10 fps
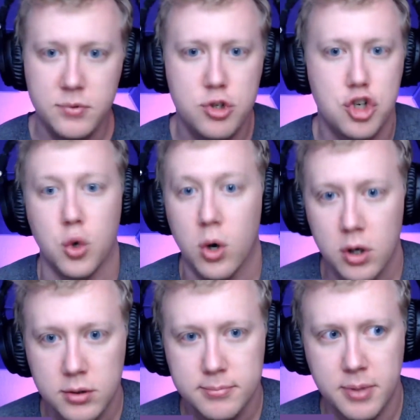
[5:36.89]

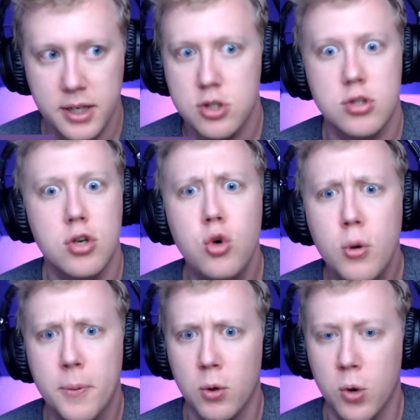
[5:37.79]
Sure, but it's
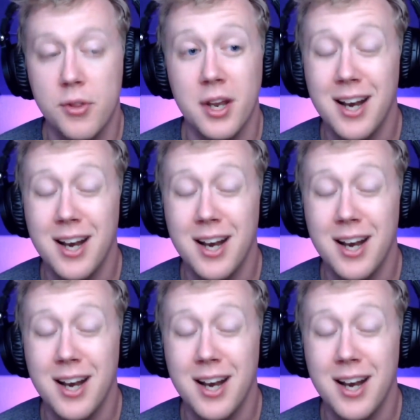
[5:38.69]
super worth it.